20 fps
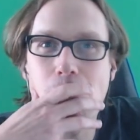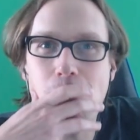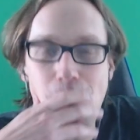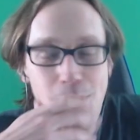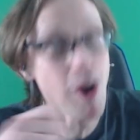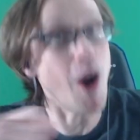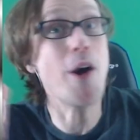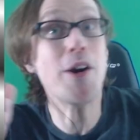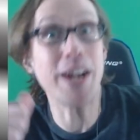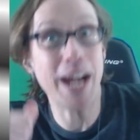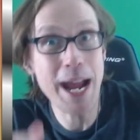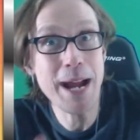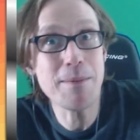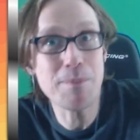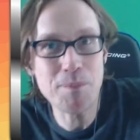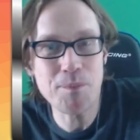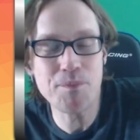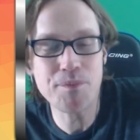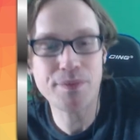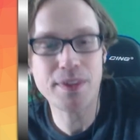Okay.
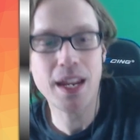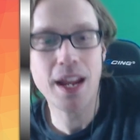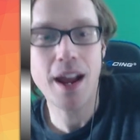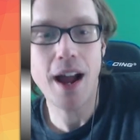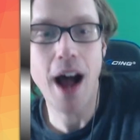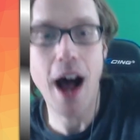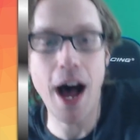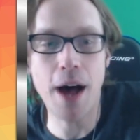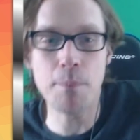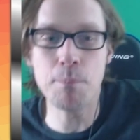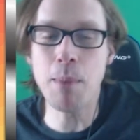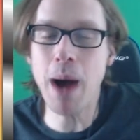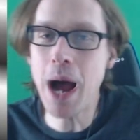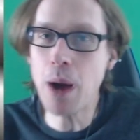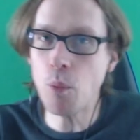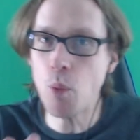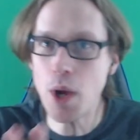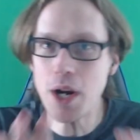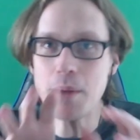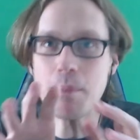
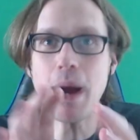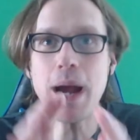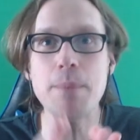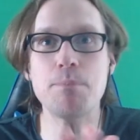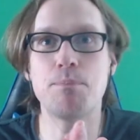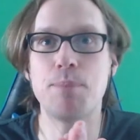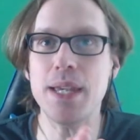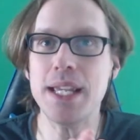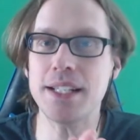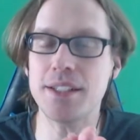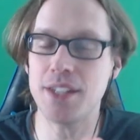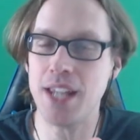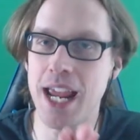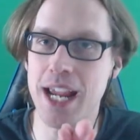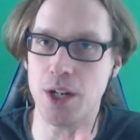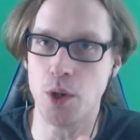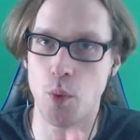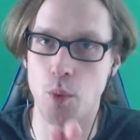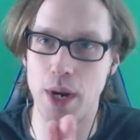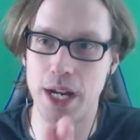One of my big
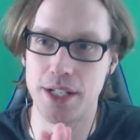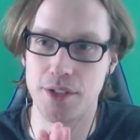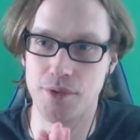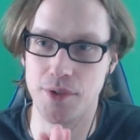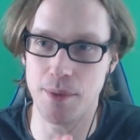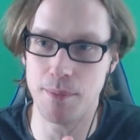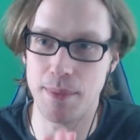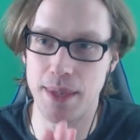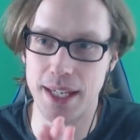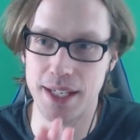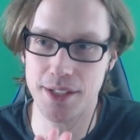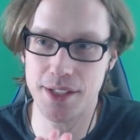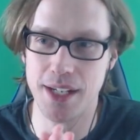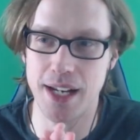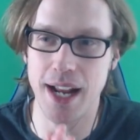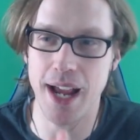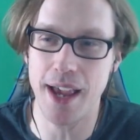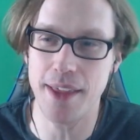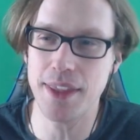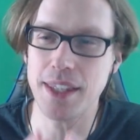takeaways from this,
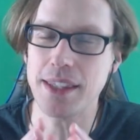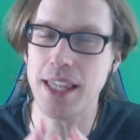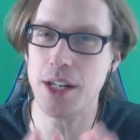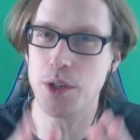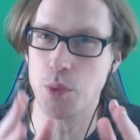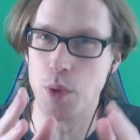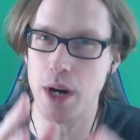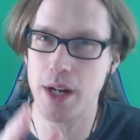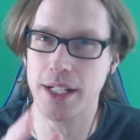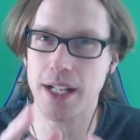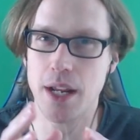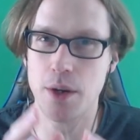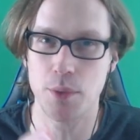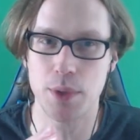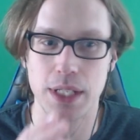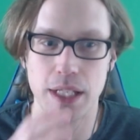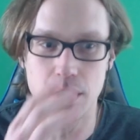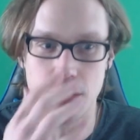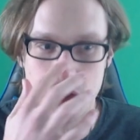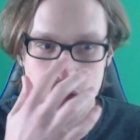and I think that's where I kind of
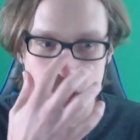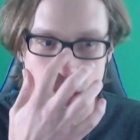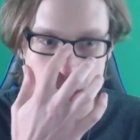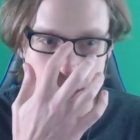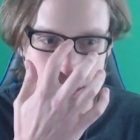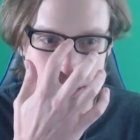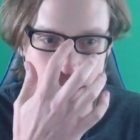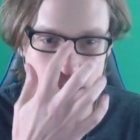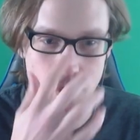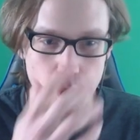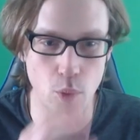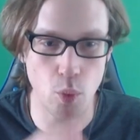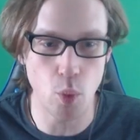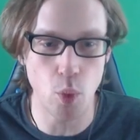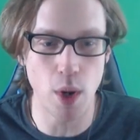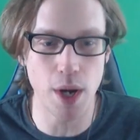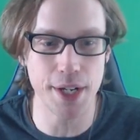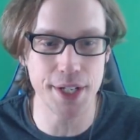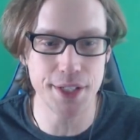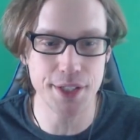want to get started,
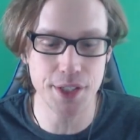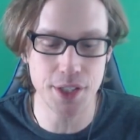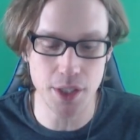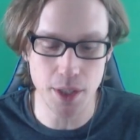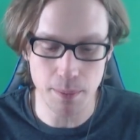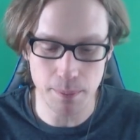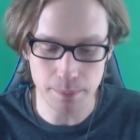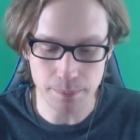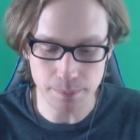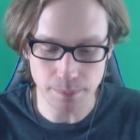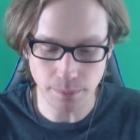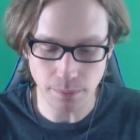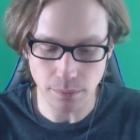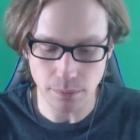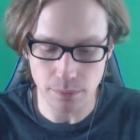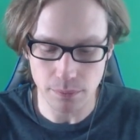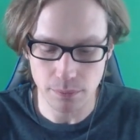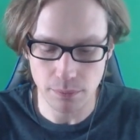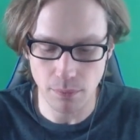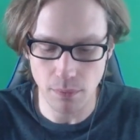was
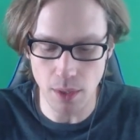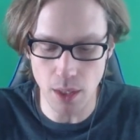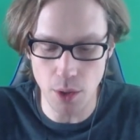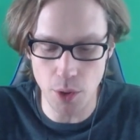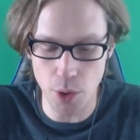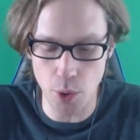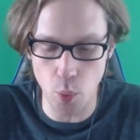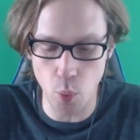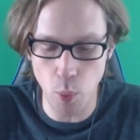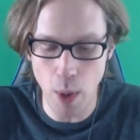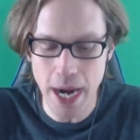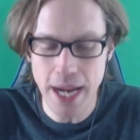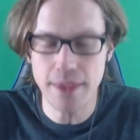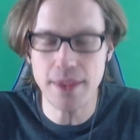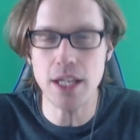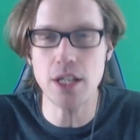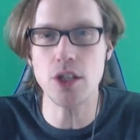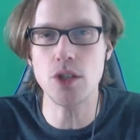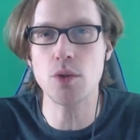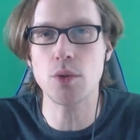the way
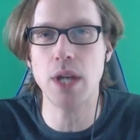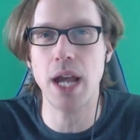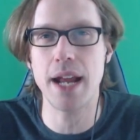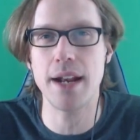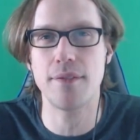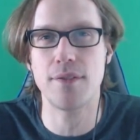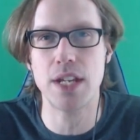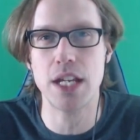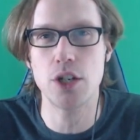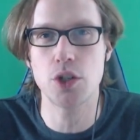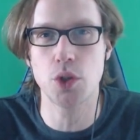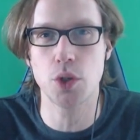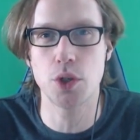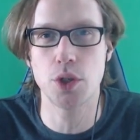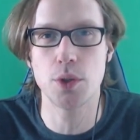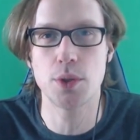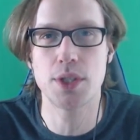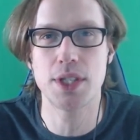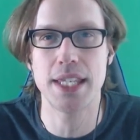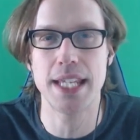that you kind of
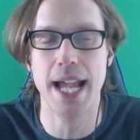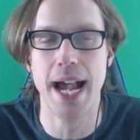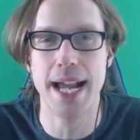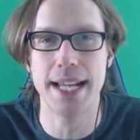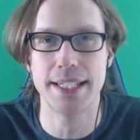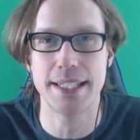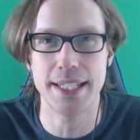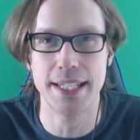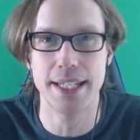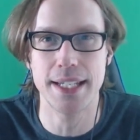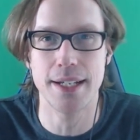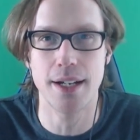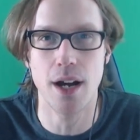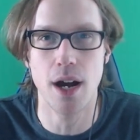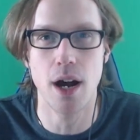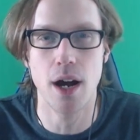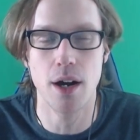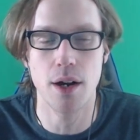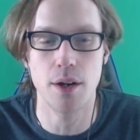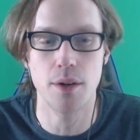introduced the idea
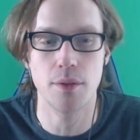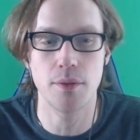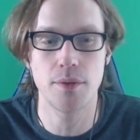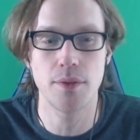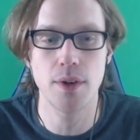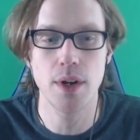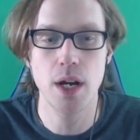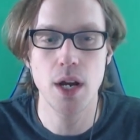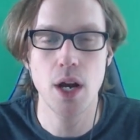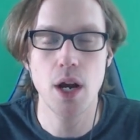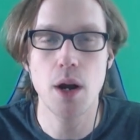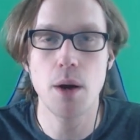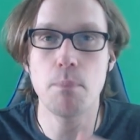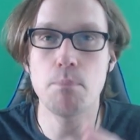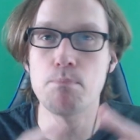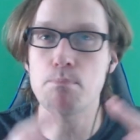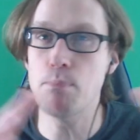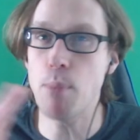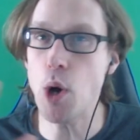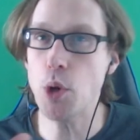of
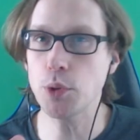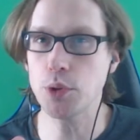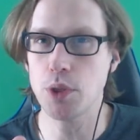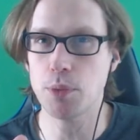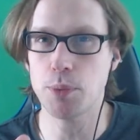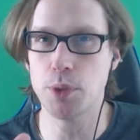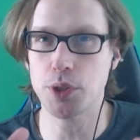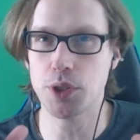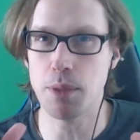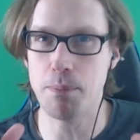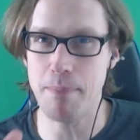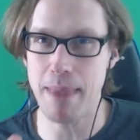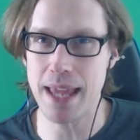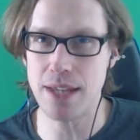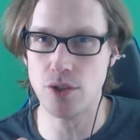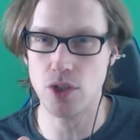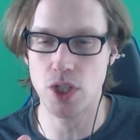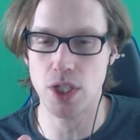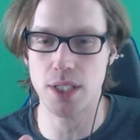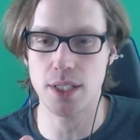multiple
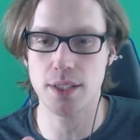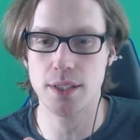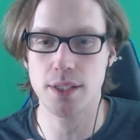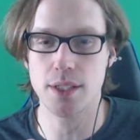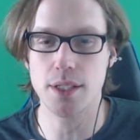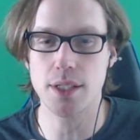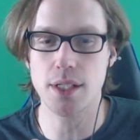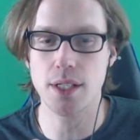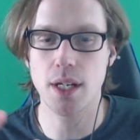dimensions.